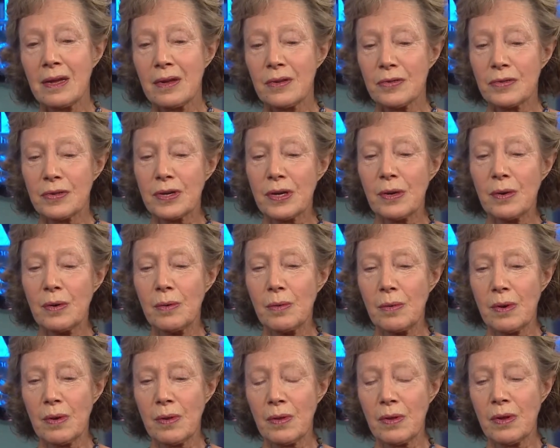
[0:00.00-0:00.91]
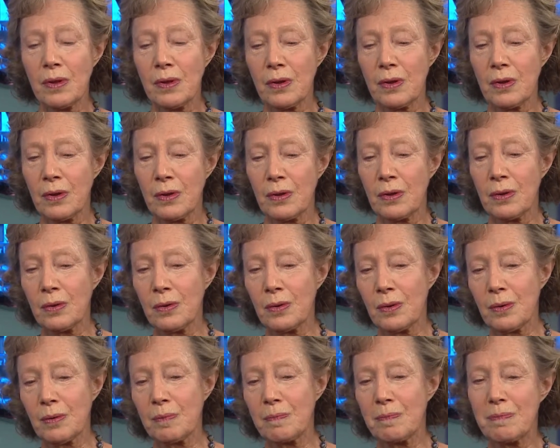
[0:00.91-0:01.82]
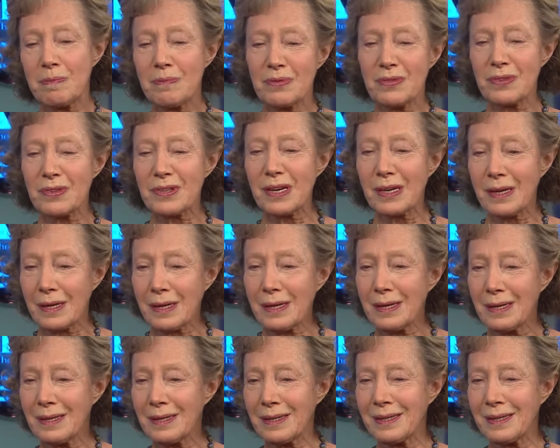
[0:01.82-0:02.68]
So you're stuck.